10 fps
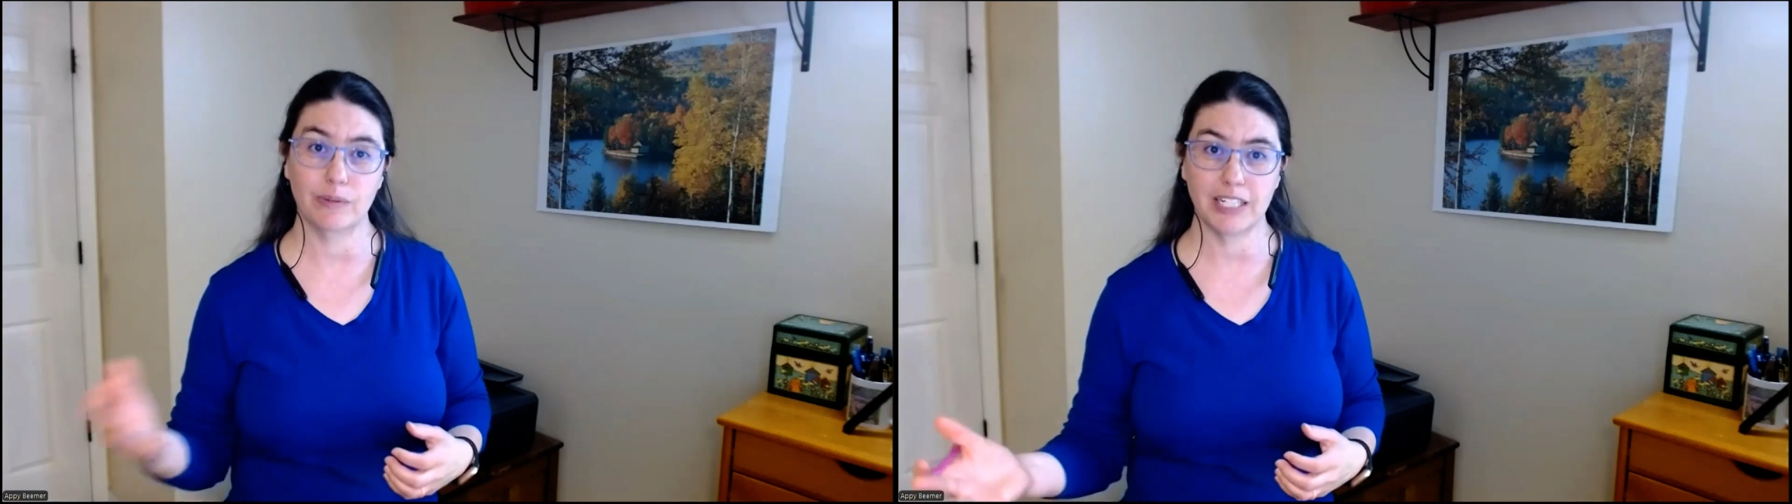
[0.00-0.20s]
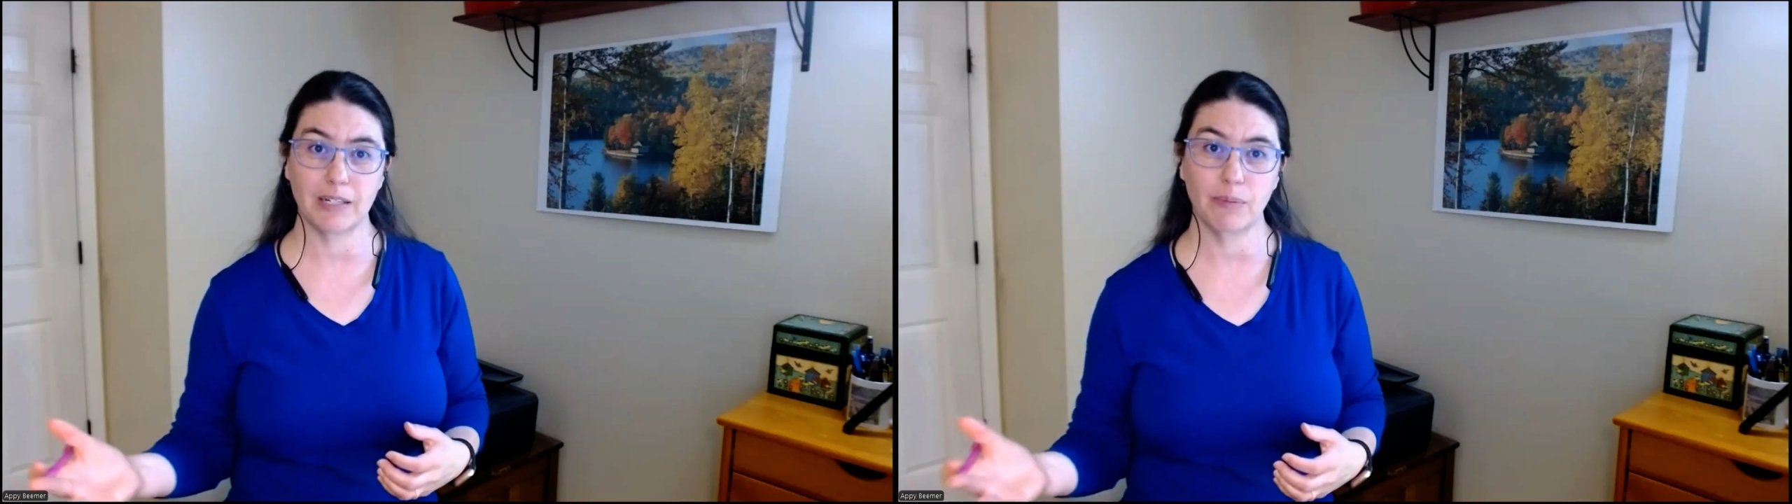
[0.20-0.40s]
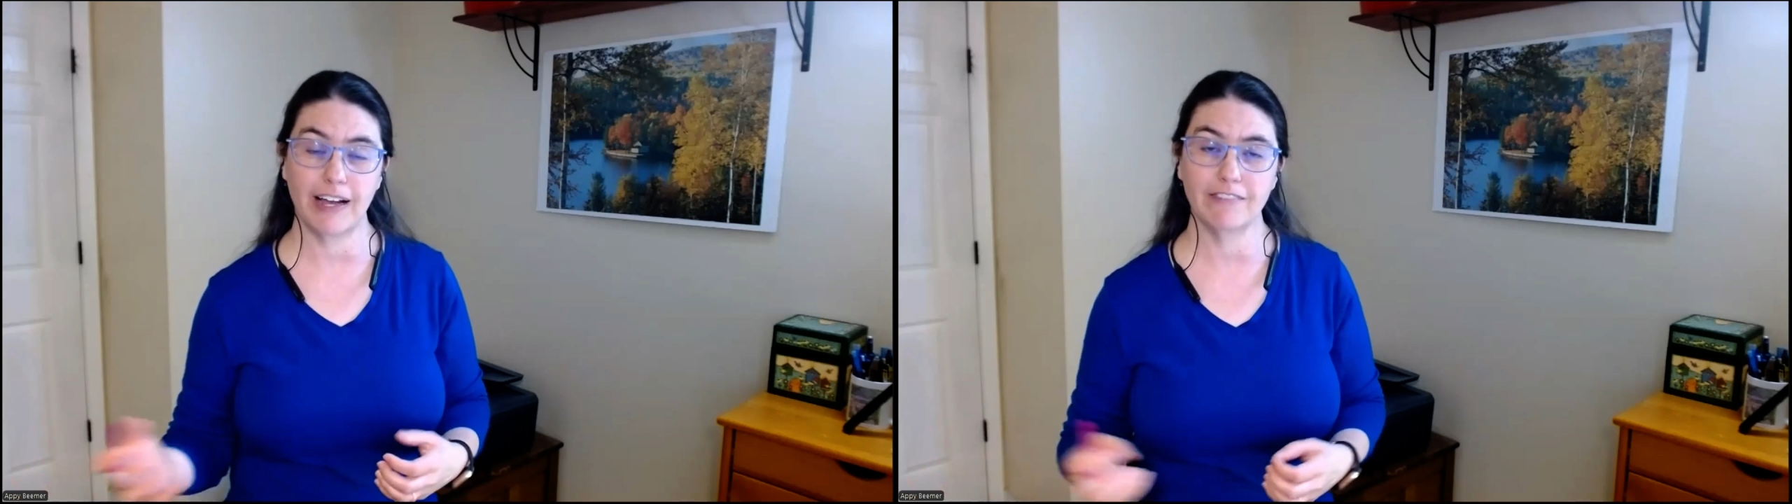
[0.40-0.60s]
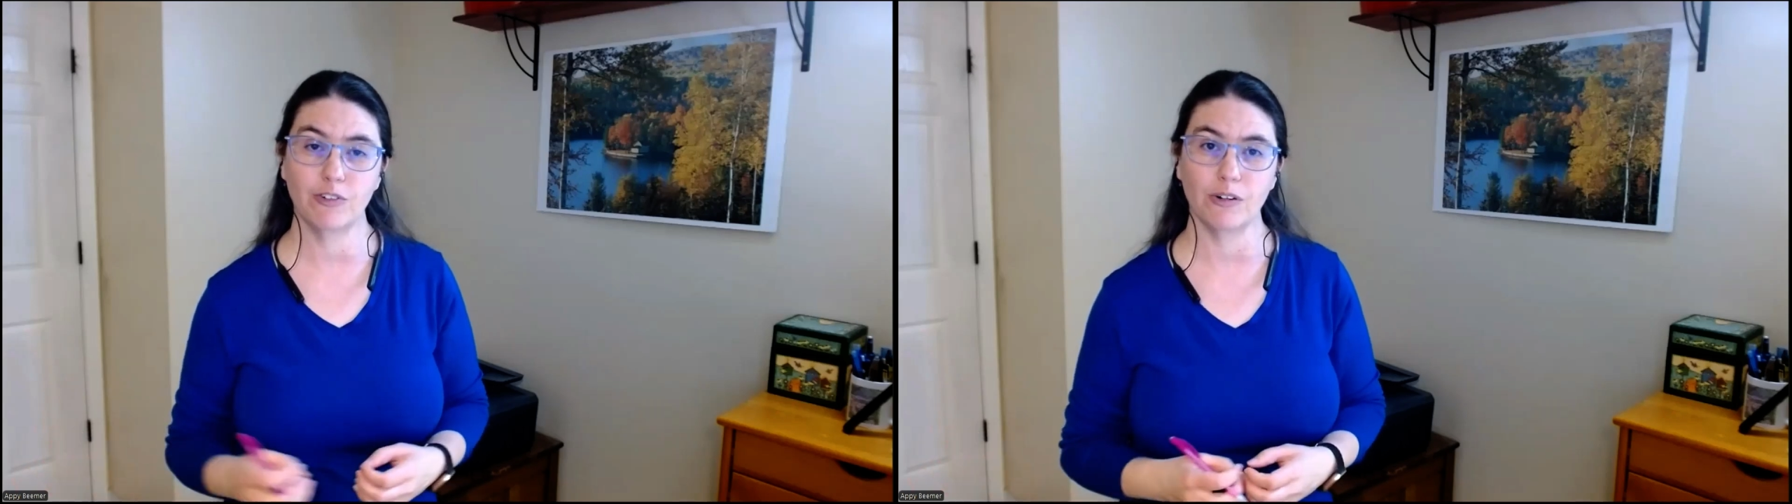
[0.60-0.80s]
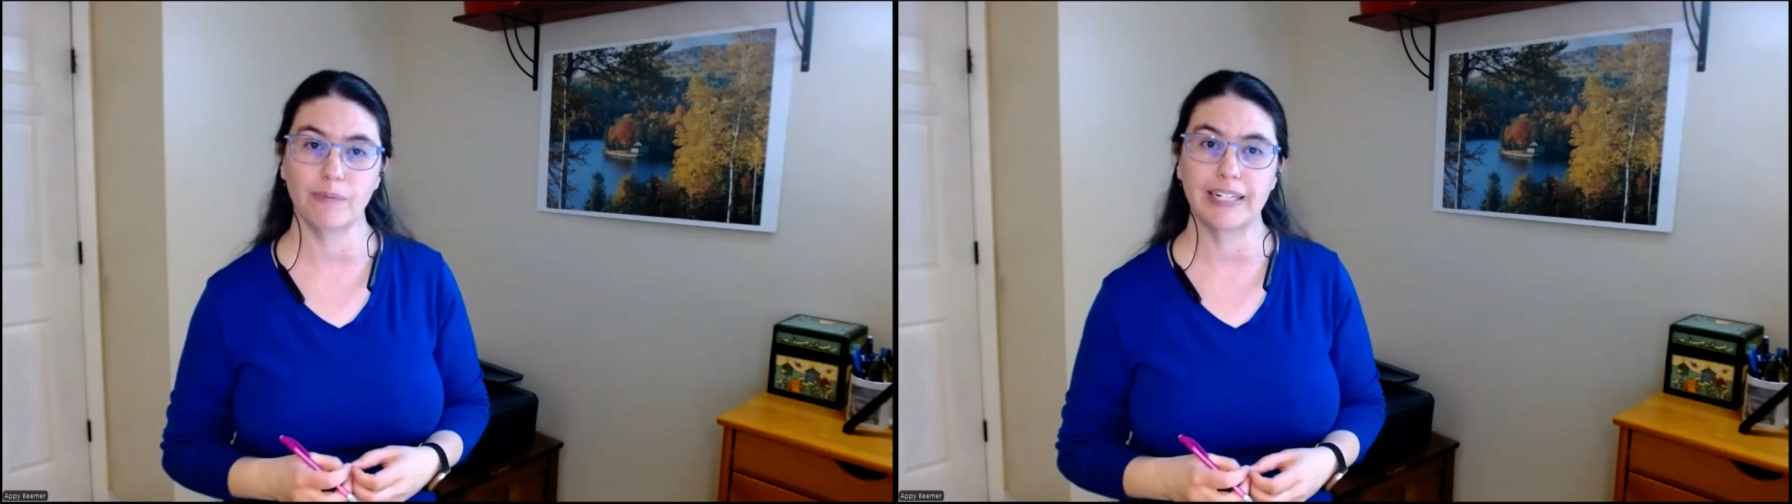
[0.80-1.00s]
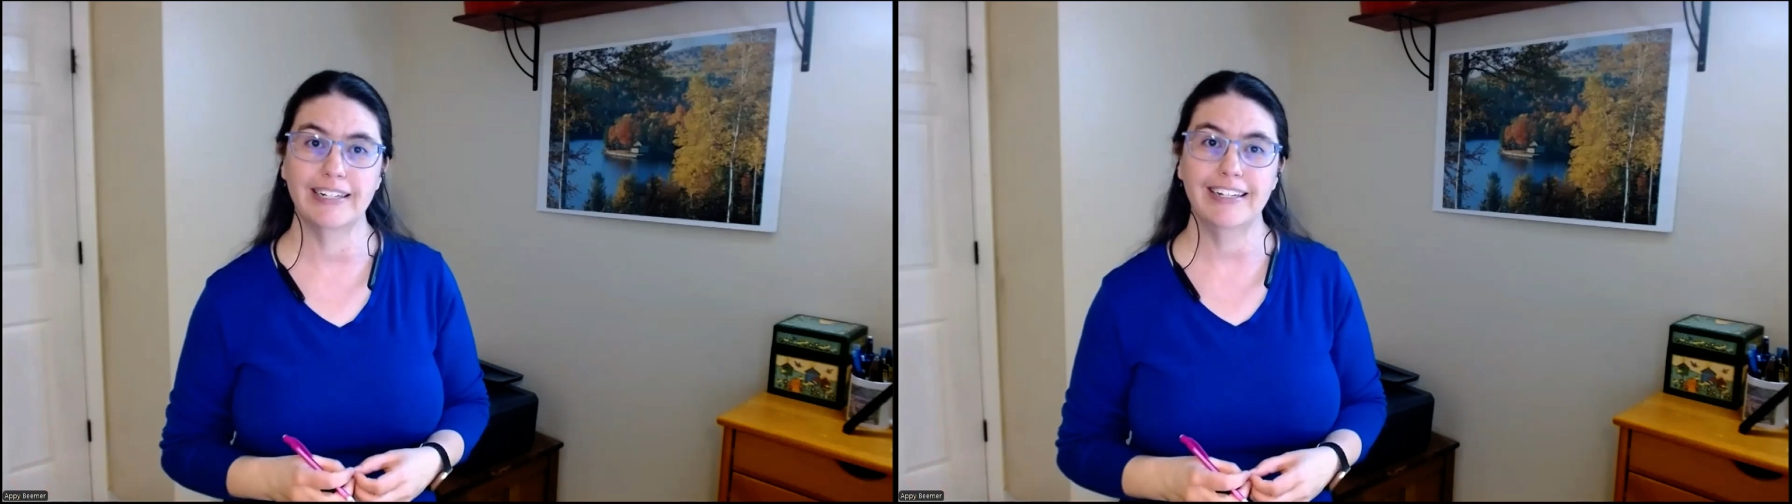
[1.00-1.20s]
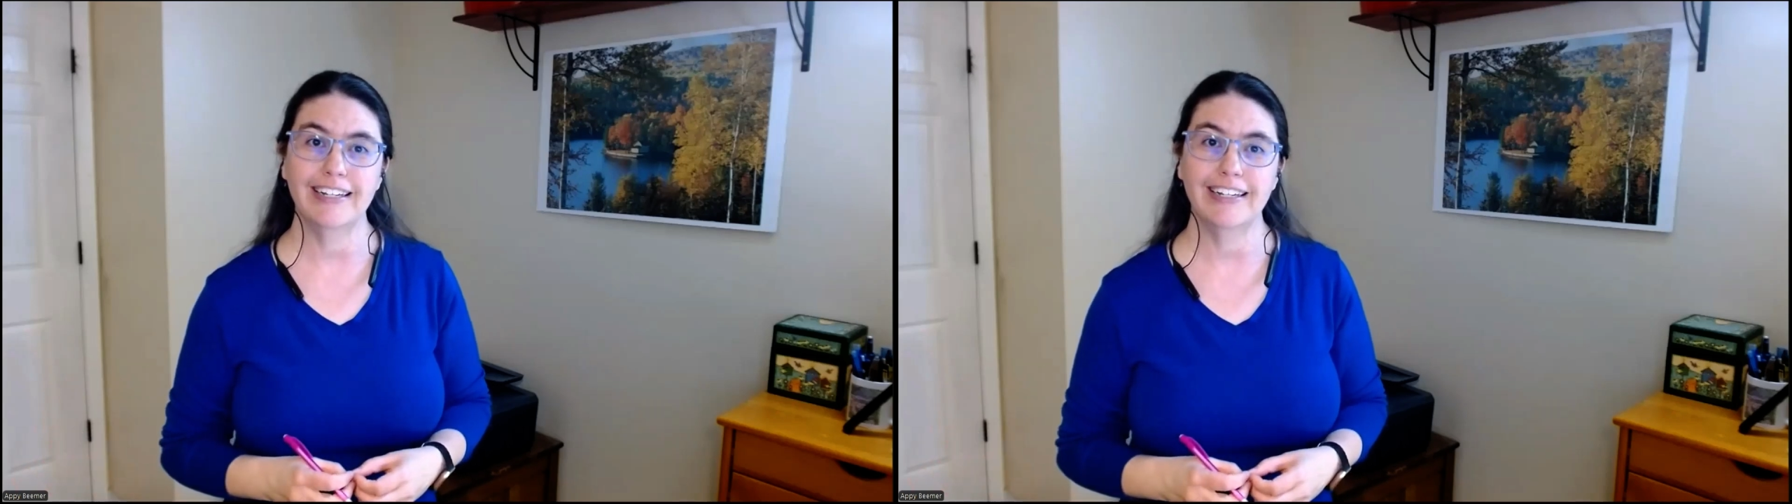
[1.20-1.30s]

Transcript: and a website platform